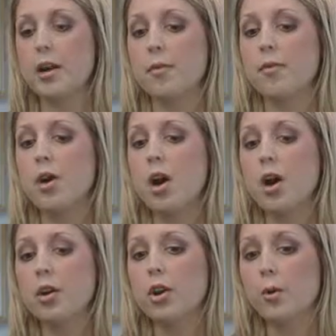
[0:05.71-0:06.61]
of
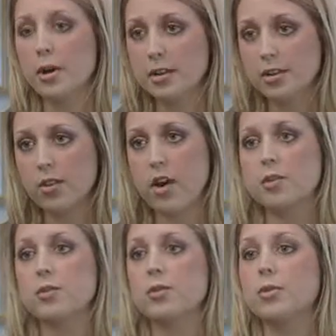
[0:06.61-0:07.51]
going into
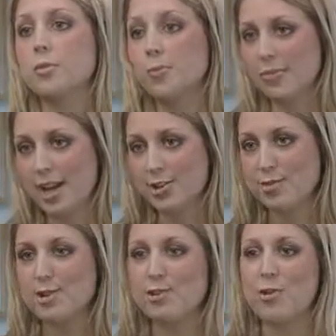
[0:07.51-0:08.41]
law school,
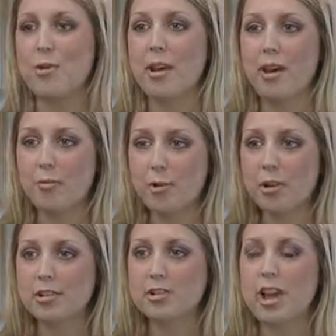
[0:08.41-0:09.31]
pages being stolen out of
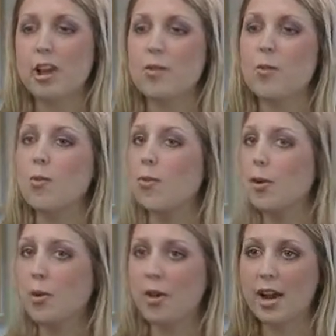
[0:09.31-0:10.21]
books. And,
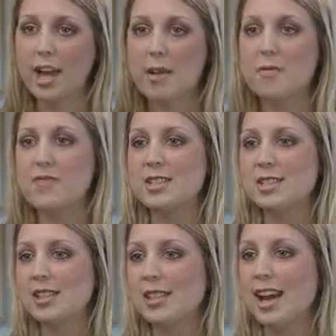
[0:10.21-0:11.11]
you know, when I came and
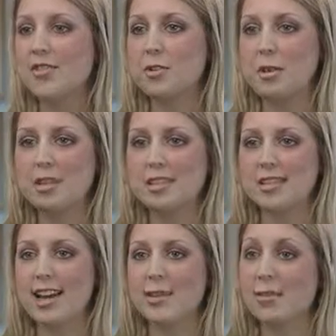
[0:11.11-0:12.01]
visited, everybody
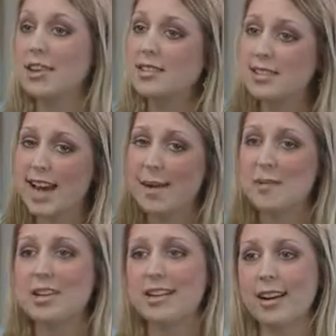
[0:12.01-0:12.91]
said, well, that doesn't
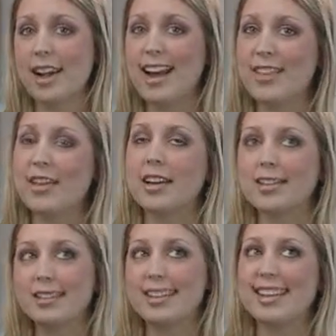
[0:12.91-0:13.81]
happen here. And I kind of thought,
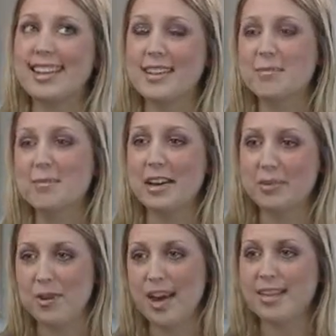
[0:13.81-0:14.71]

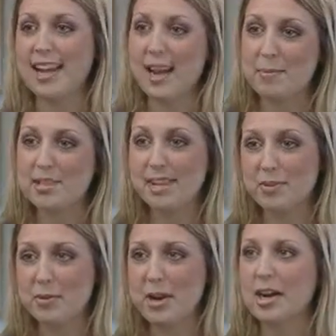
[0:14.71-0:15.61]
yeah, right, that happens
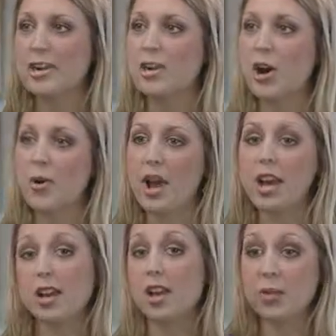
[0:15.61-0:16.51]
everywhere, you know,
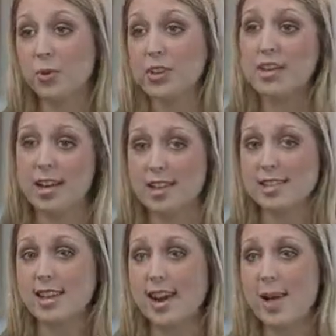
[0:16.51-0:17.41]
and it, it really
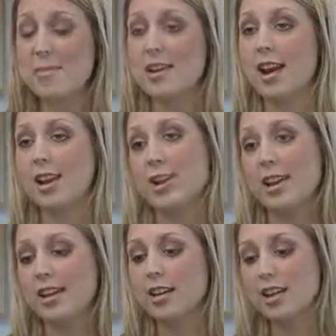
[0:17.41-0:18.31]
doesn't. I mean, I
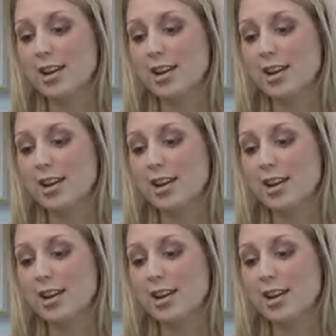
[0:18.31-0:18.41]
couldn't